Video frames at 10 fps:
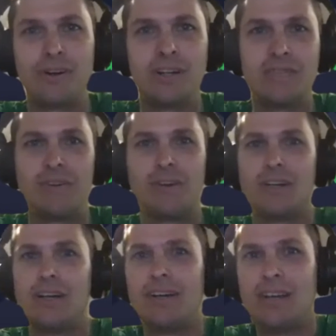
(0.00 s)
And if you're in
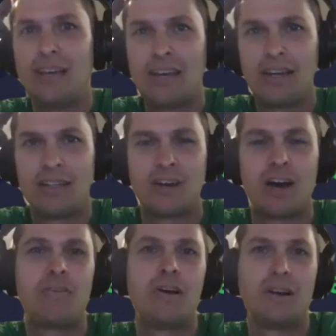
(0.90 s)
a
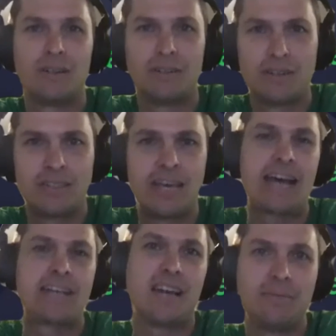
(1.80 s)
software
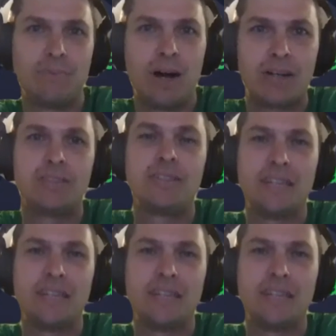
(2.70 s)
SaaS type model,